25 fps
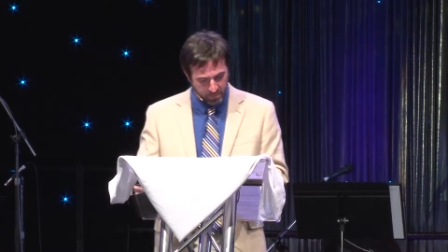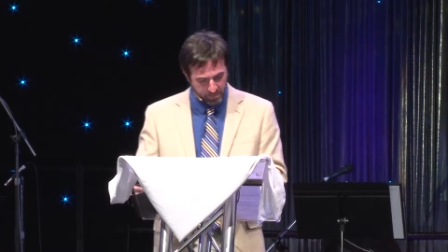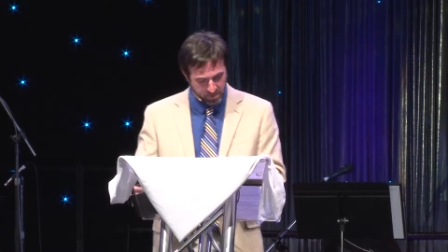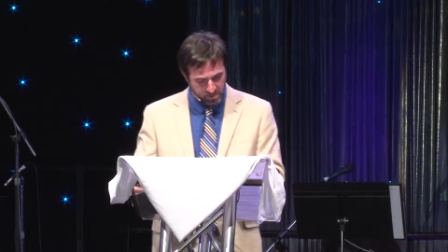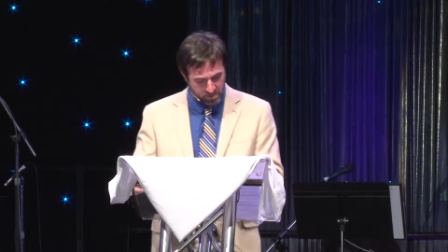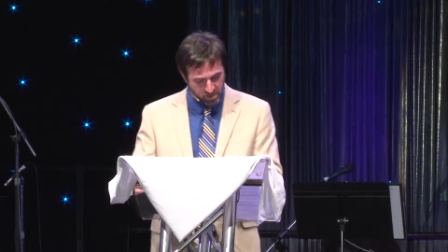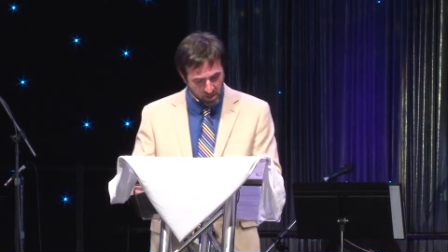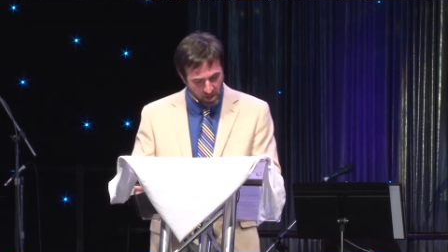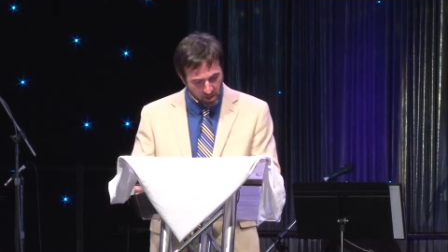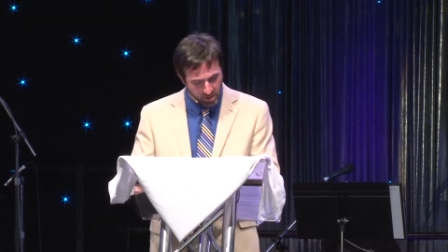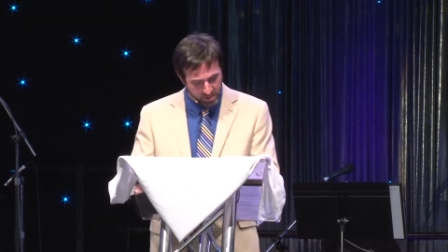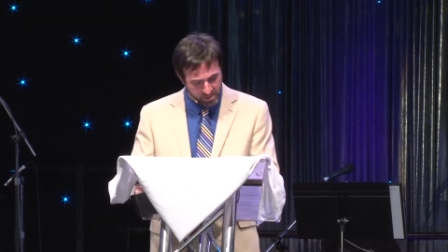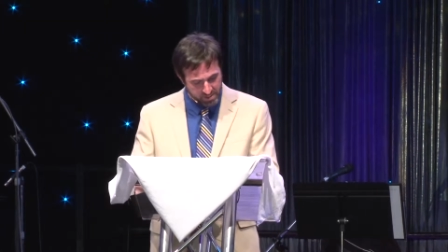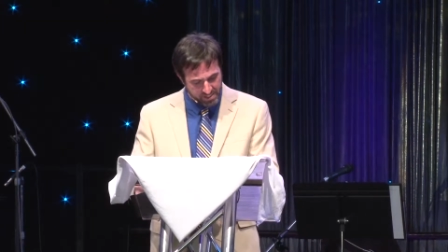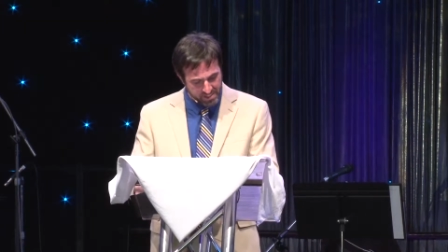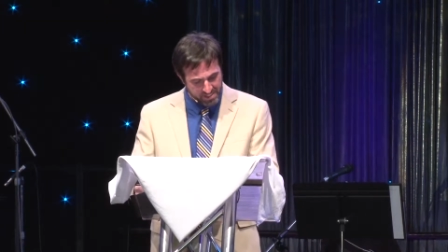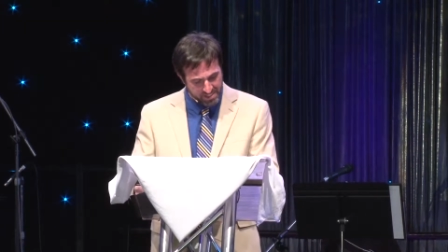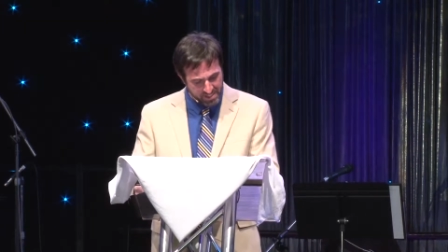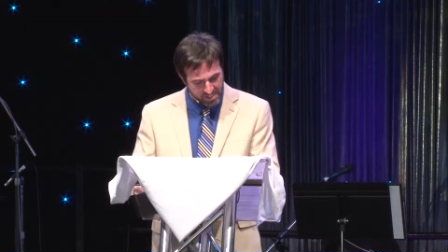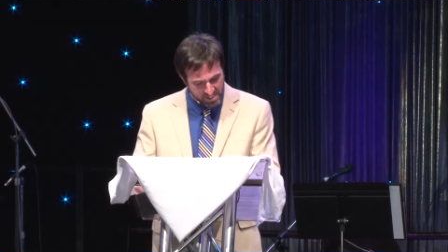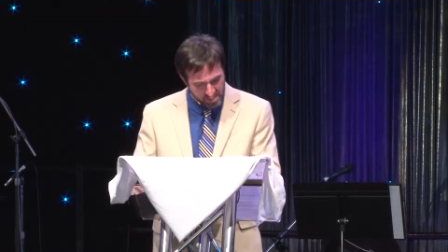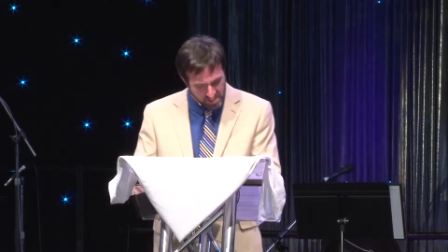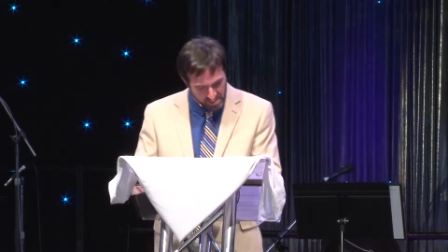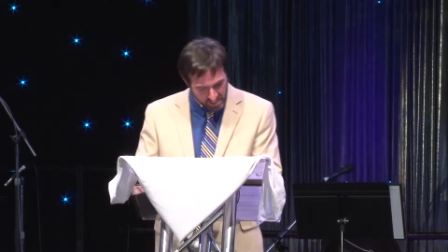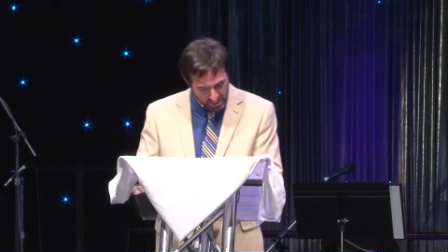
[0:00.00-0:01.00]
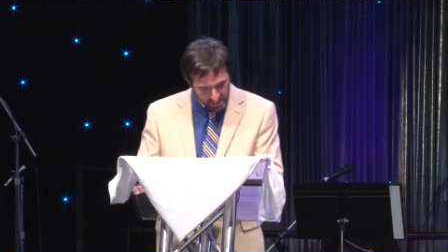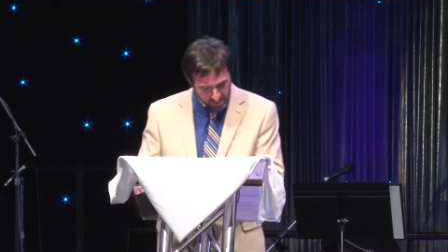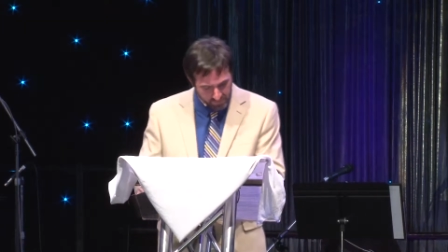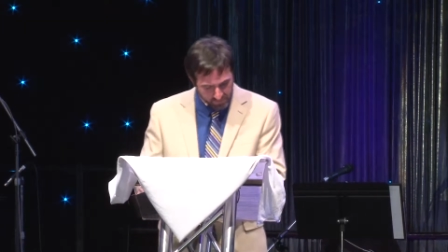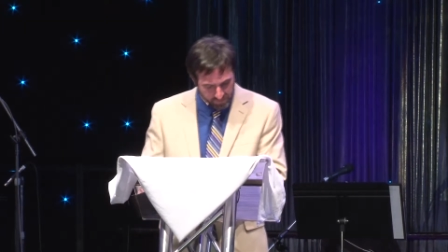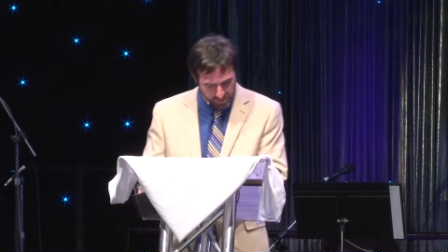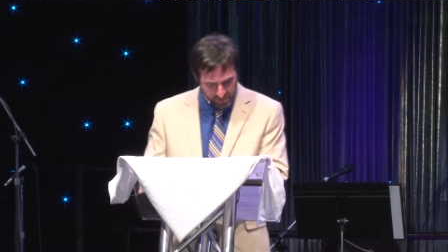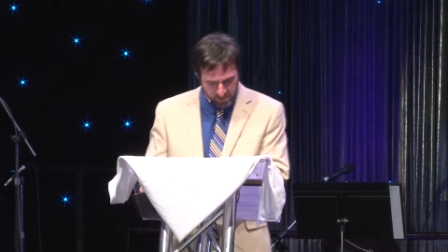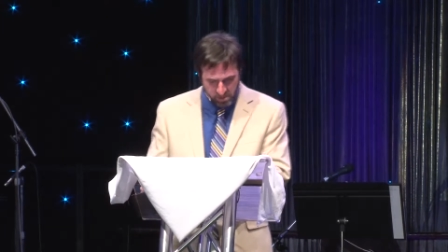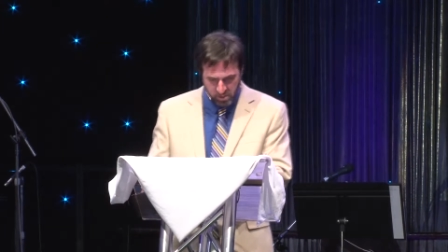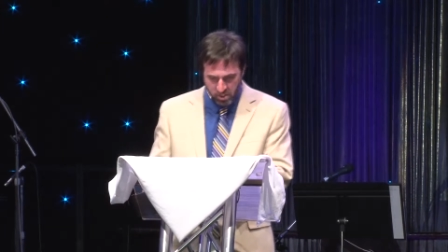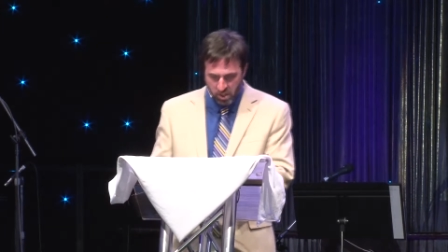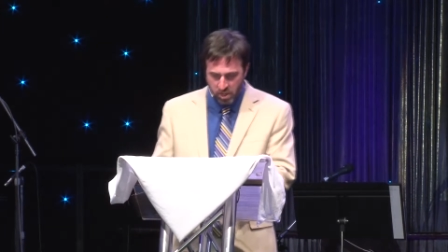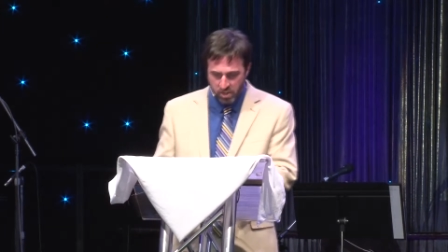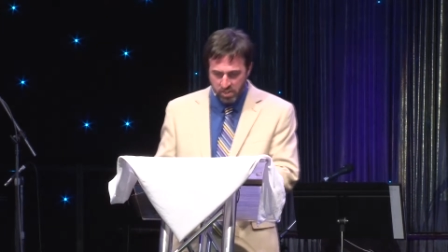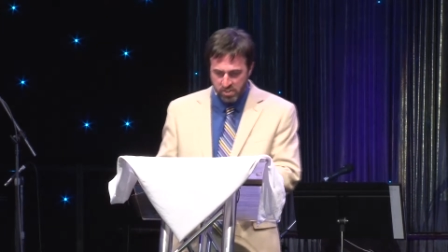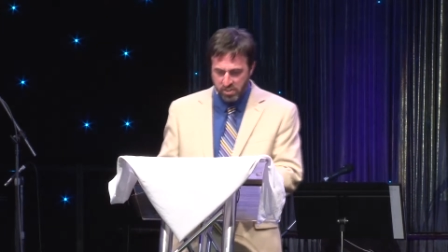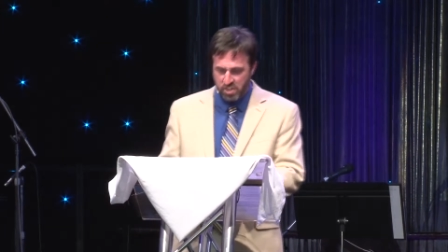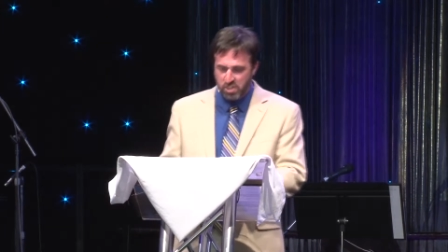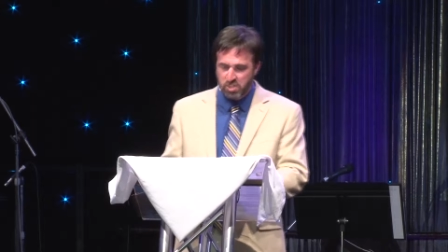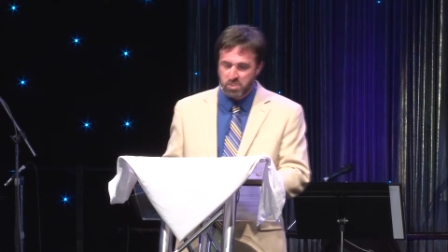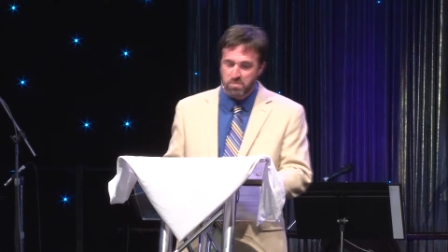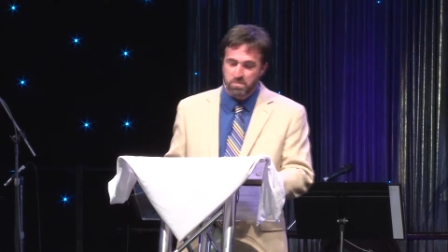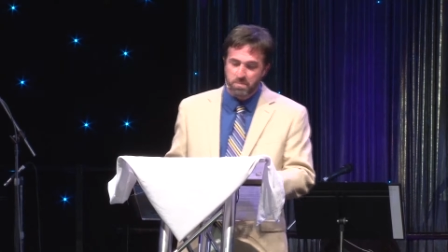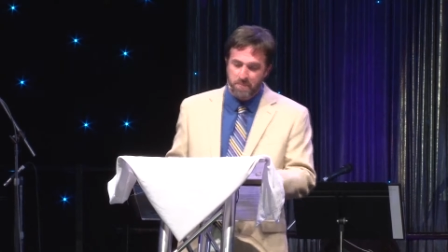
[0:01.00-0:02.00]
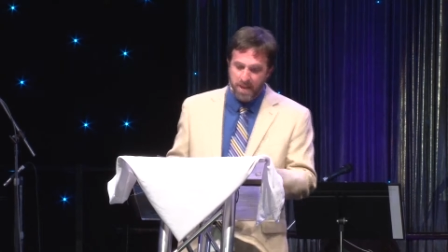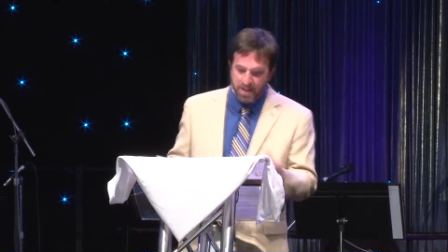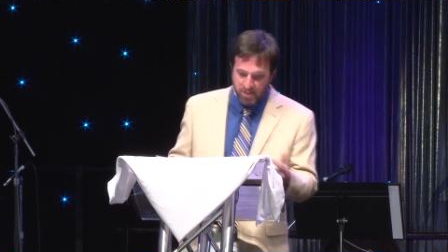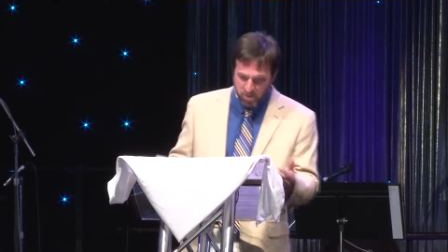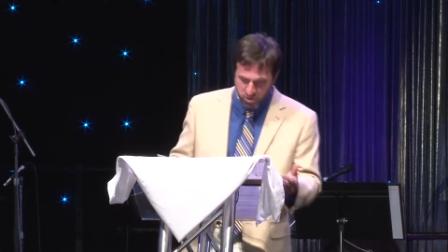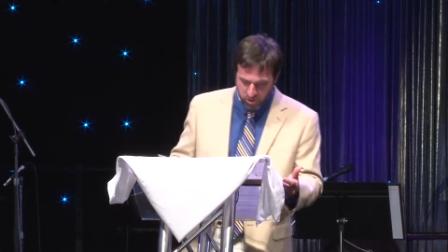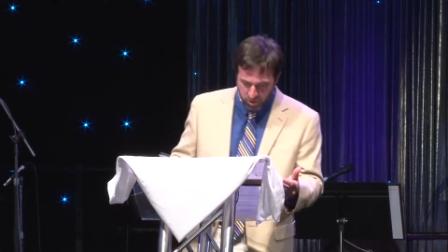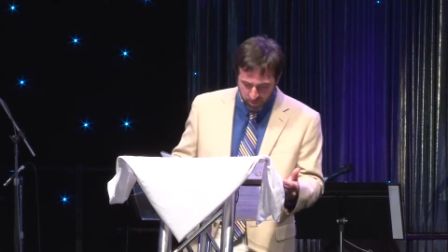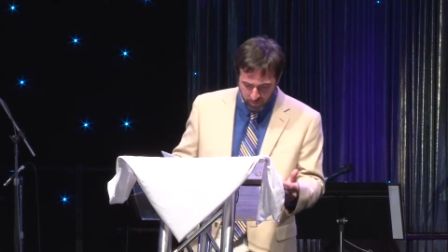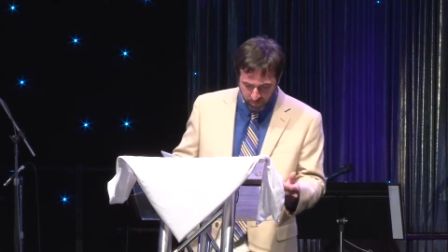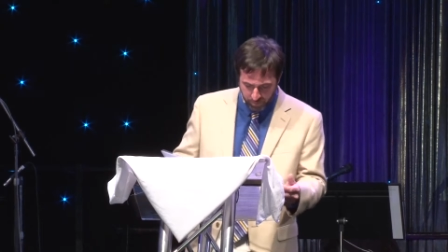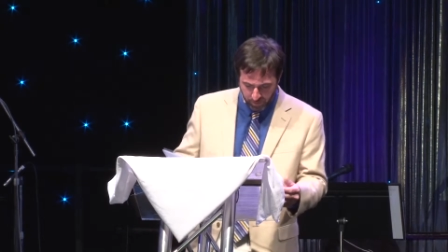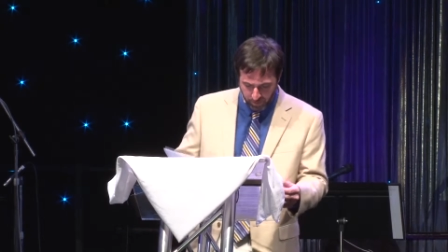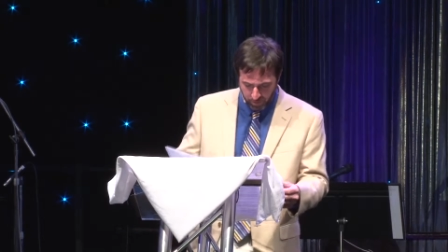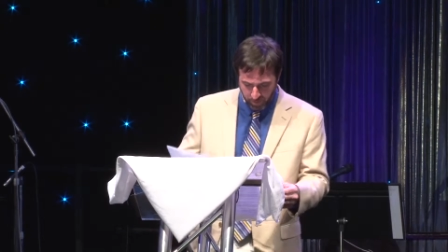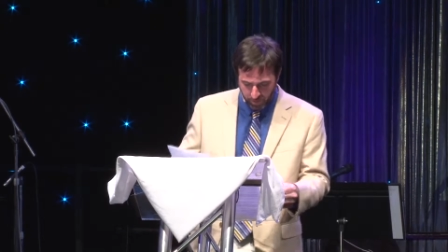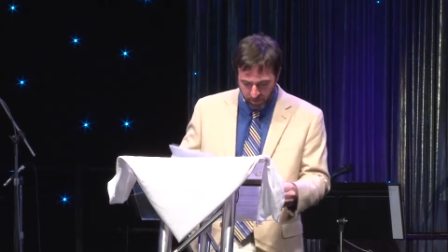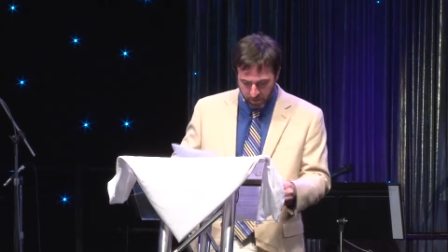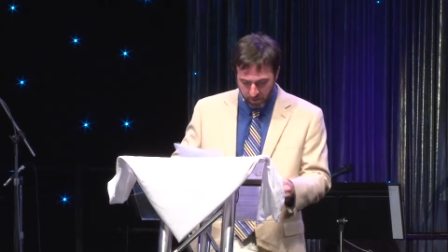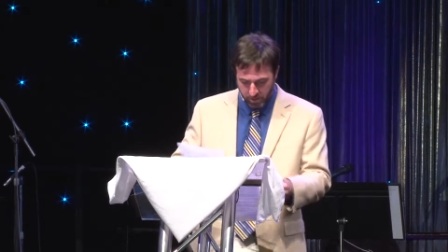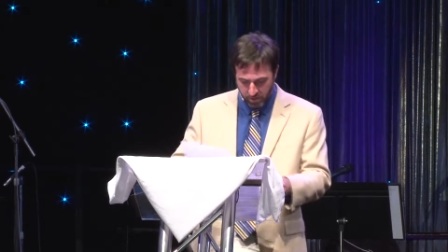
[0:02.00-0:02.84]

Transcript: as long as it's safe and as long as it's measurable.